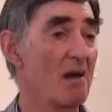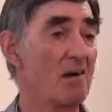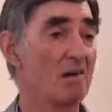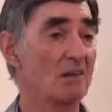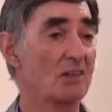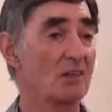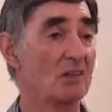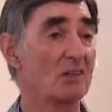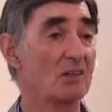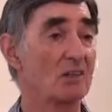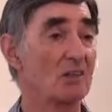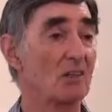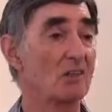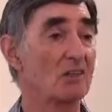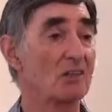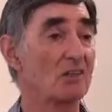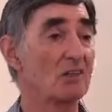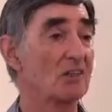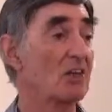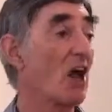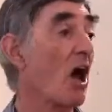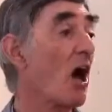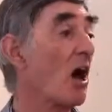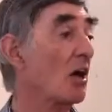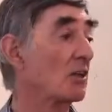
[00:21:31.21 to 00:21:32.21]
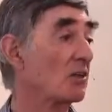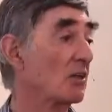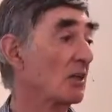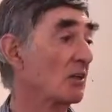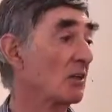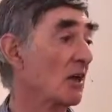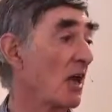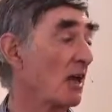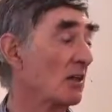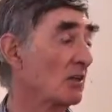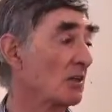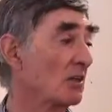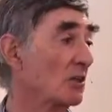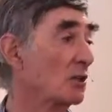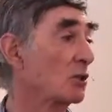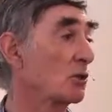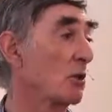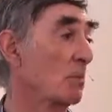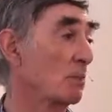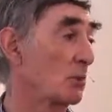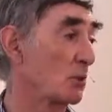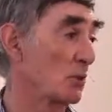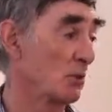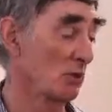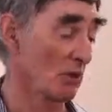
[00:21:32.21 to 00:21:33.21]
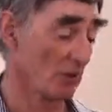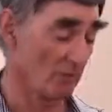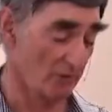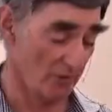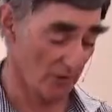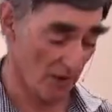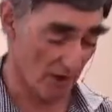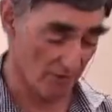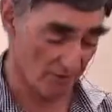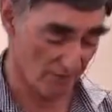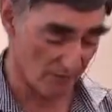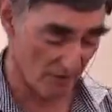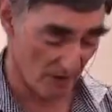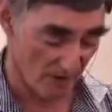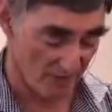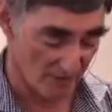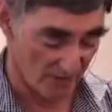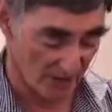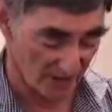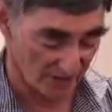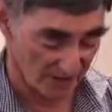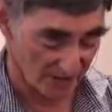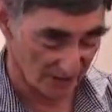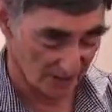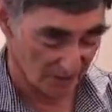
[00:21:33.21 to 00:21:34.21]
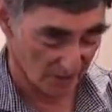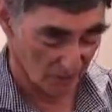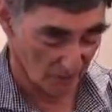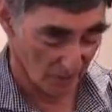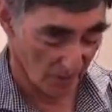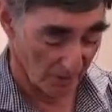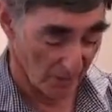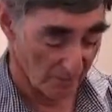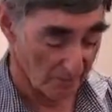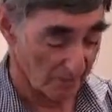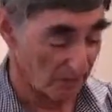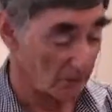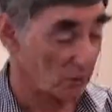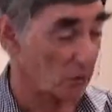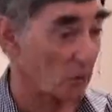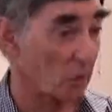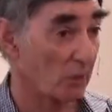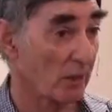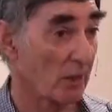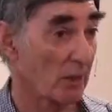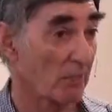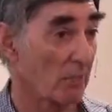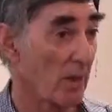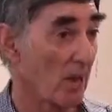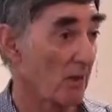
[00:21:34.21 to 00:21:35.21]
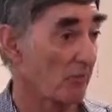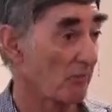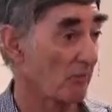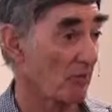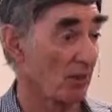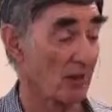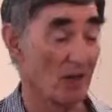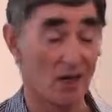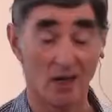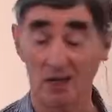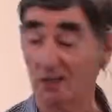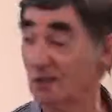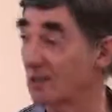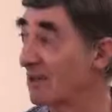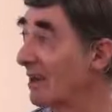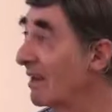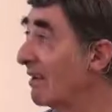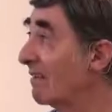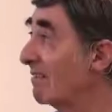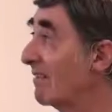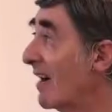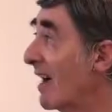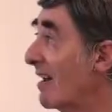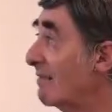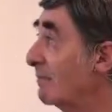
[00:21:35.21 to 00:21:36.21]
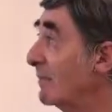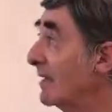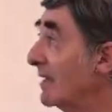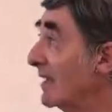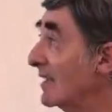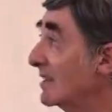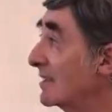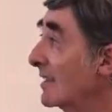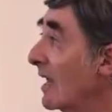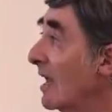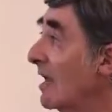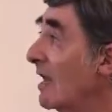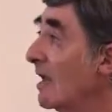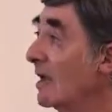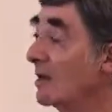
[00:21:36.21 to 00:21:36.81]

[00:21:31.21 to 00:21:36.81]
start and description of this, what I've been talking about for the last 5 minutes.